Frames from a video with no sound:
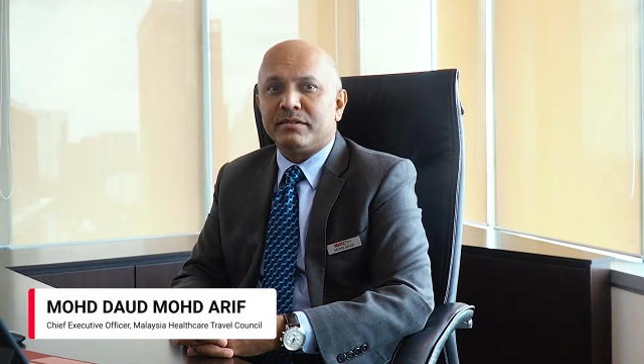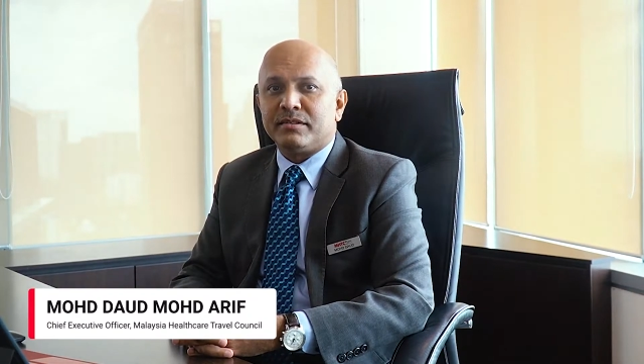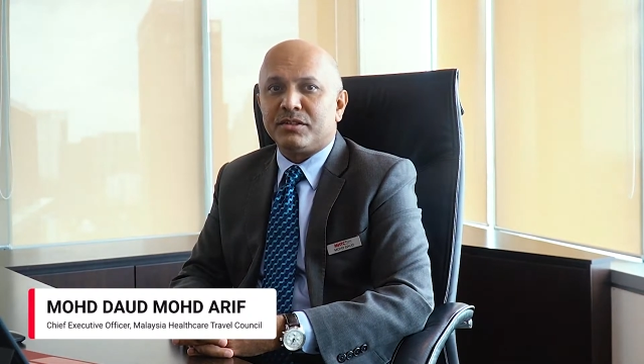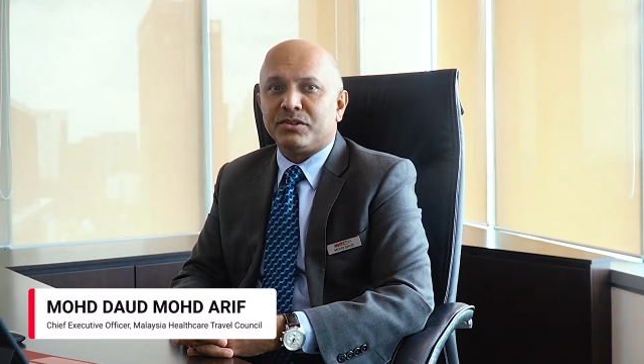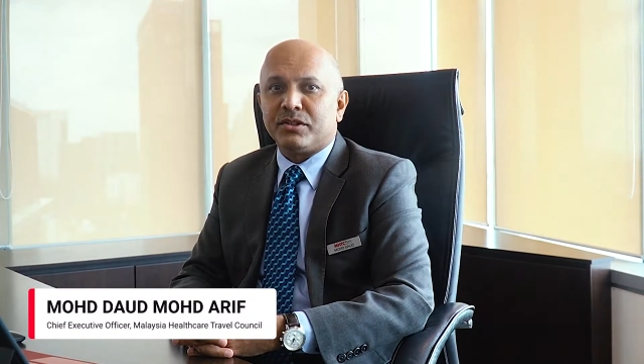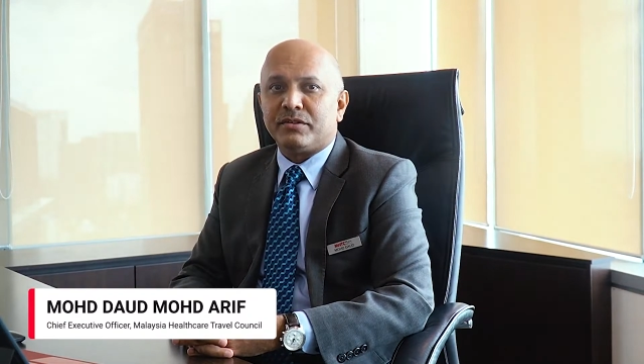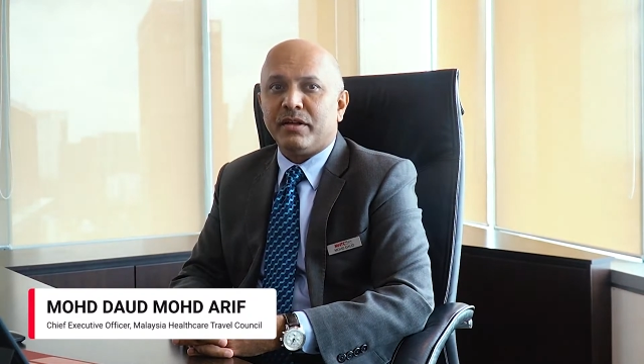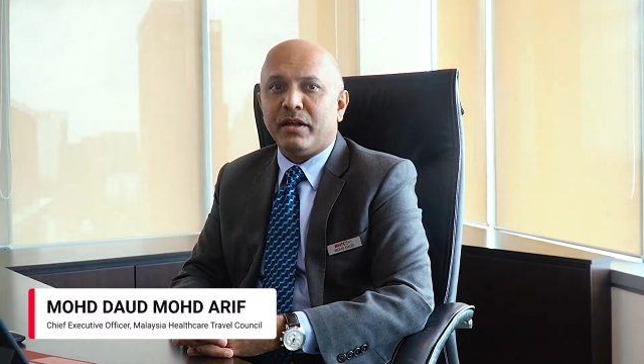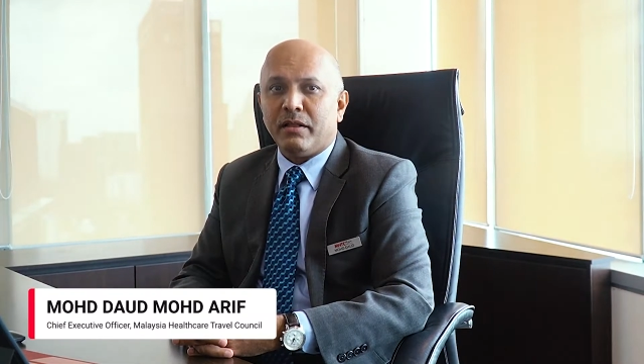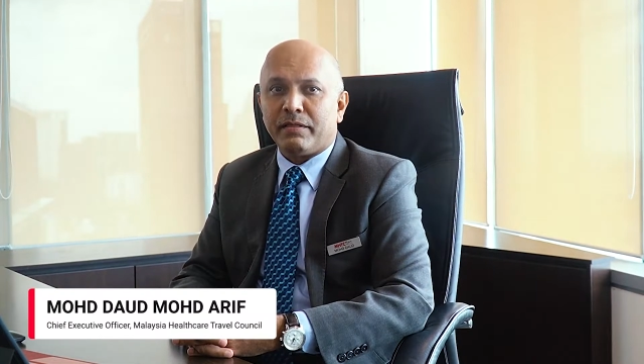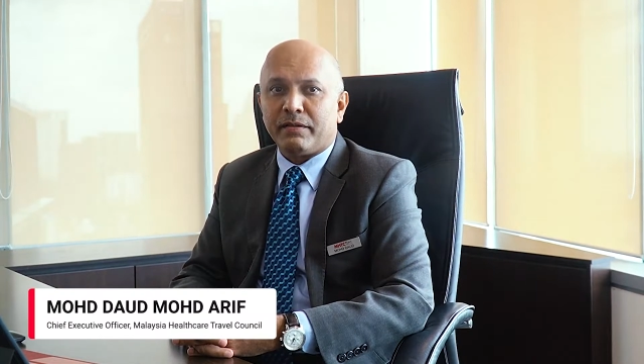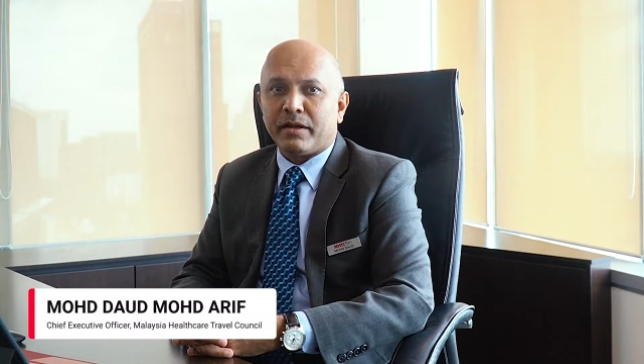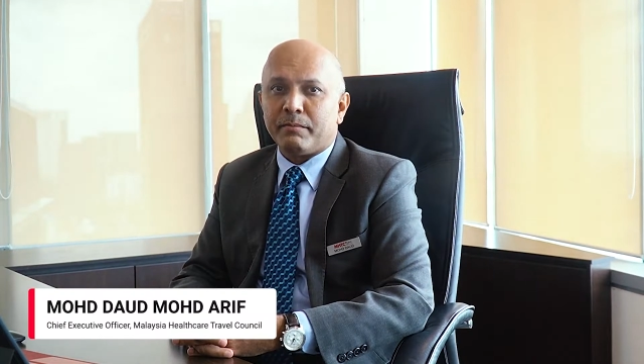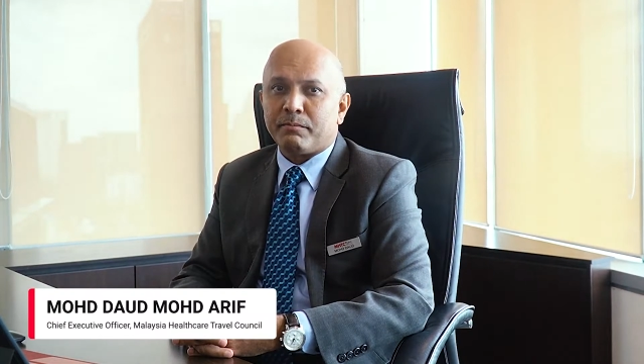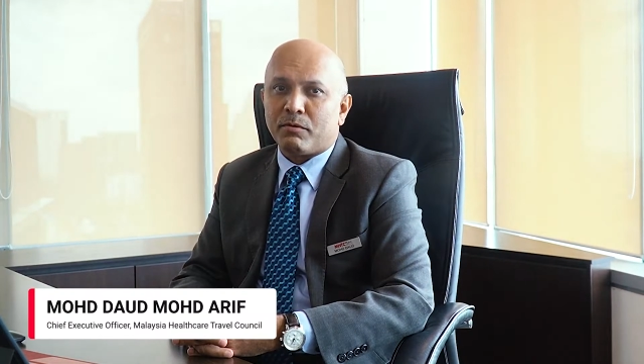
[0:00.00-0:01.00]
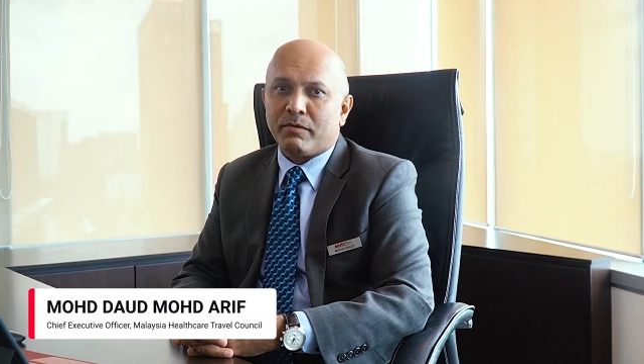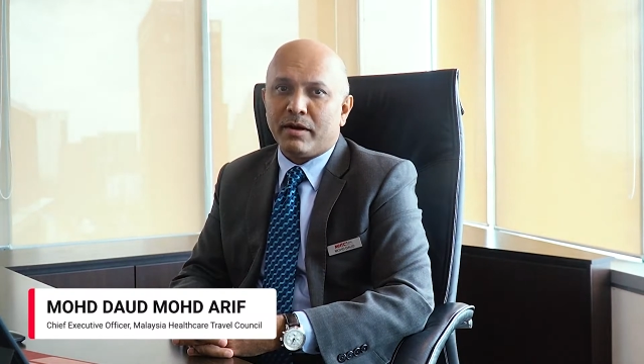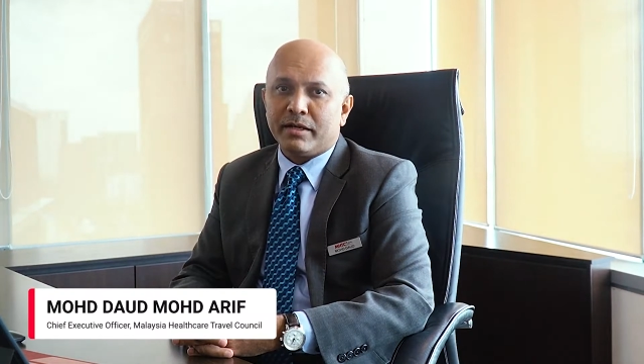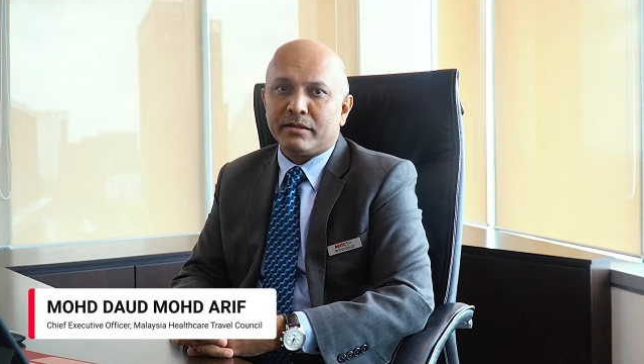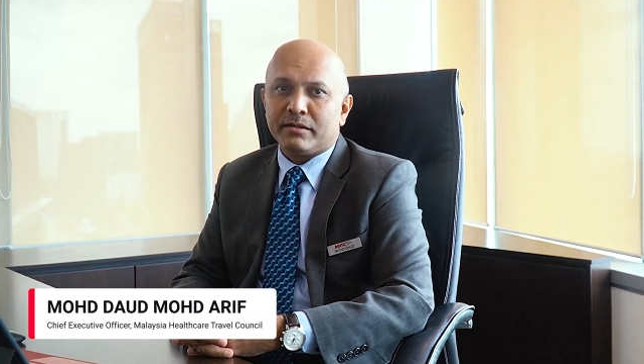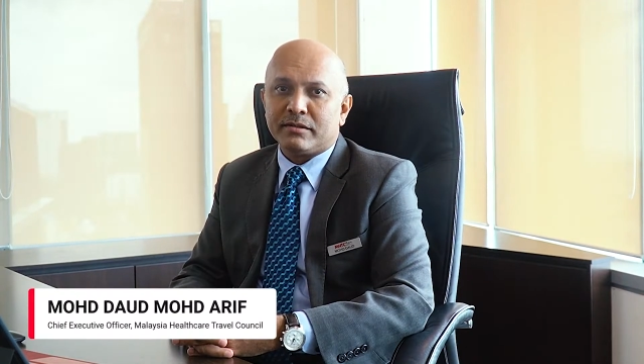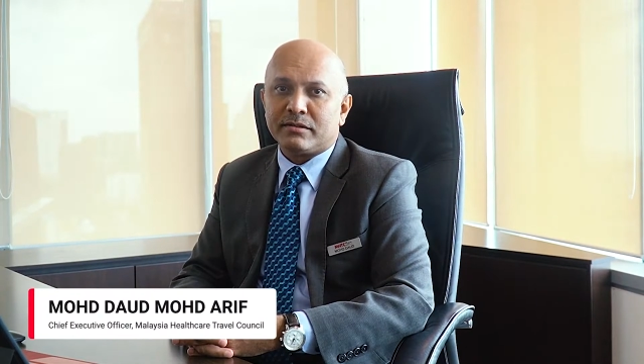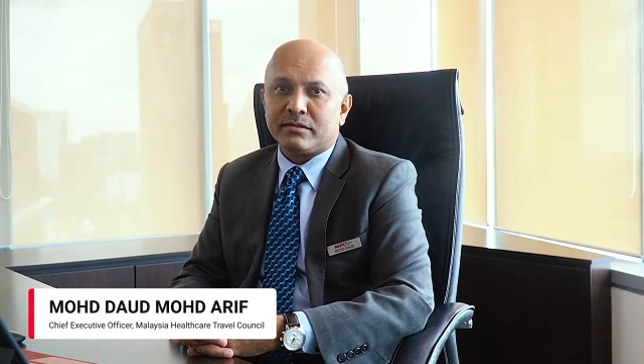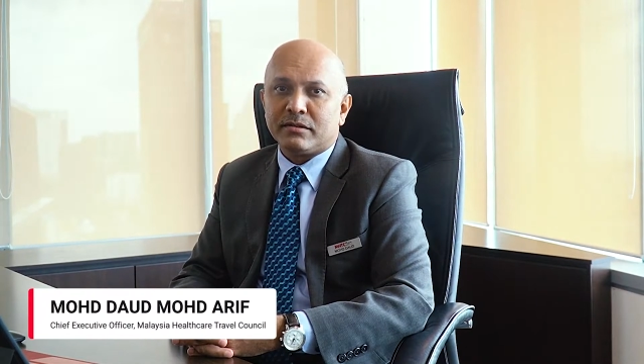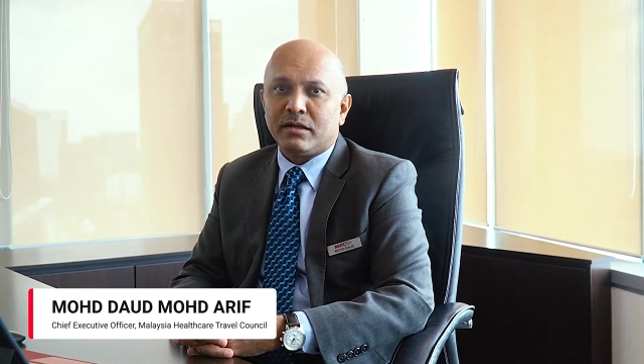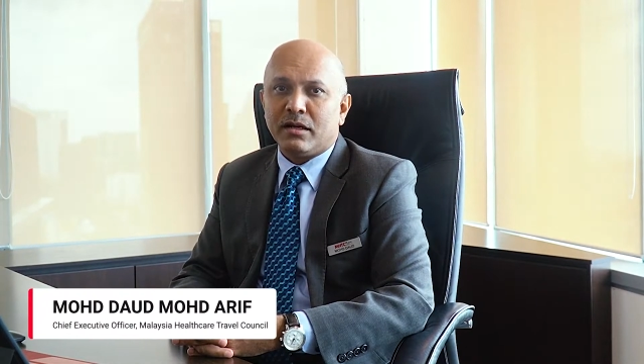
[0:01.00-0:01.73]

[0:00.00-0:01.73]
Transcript: such as healthcare providers,